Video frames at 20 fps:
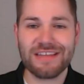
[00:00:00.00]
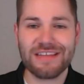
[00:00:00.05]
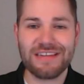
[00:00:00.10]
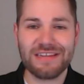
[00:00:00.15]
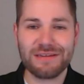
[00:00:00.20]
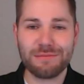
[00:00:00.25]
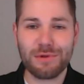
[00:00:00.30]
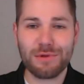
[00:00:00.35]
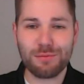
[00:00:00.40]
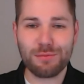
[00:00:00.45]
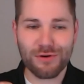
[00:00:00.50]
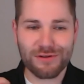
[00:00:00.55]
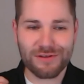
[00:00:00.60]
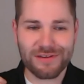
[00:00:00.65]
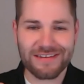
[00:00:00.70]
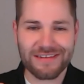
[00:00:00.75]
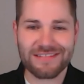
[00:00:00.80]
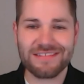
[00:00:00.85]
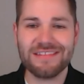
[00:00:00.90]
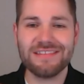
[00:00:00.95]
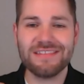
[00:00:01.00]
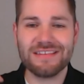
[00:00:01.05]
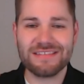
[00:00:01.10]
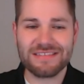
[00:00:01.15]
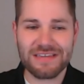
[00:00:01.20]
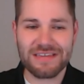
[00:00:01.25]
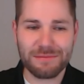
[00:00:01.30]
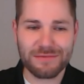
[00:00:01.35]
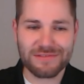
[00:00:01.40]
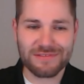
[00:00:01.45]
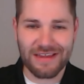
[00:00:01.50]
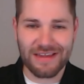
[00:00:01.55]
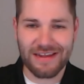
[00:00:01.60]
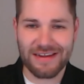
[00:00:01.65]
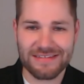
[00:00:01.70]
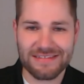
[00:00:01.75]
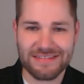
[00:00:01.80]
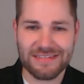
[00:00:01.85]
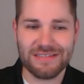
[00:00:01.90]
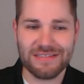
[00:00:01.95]
They need to be protected the same as
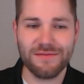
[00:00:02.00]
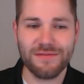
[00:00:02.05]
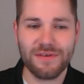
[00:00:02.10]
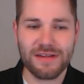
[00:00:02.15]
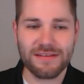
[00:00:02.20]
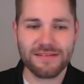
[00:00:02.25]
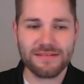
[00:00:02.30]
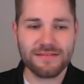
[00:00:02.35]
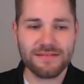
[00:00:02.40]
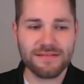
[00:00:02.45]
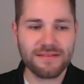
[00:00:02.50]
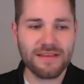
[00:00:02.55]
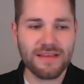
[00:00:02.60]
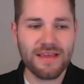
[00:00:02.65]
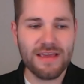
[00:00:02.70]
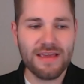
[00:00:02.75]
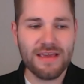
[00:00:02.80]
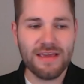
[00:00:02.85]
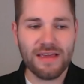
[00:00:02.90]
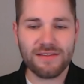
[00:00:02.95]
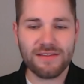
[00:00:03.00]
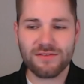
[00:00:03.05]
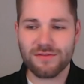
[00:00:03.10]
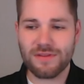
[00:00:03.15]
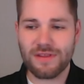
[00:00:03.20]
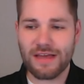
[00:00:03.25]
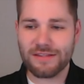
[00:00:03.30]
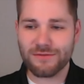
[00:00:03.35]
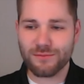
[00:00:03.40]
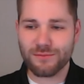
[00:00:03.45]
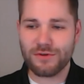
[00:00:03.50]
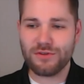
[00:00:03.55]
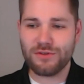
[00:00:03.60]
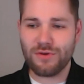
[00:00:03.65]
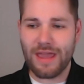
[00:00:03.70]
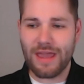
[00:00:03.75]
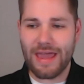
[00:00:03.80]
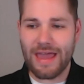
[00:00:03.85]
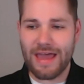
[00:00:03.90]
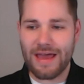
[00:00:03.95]
IT devices. And so that's where
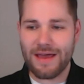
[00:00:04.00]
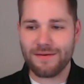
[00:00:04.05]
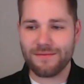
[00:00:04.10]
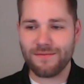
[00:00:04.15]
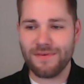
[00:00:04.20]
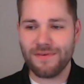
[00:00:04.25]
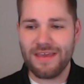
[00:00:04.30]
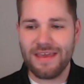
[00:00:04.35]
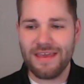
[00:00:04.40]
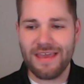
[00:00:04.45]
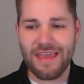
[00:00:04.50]
you have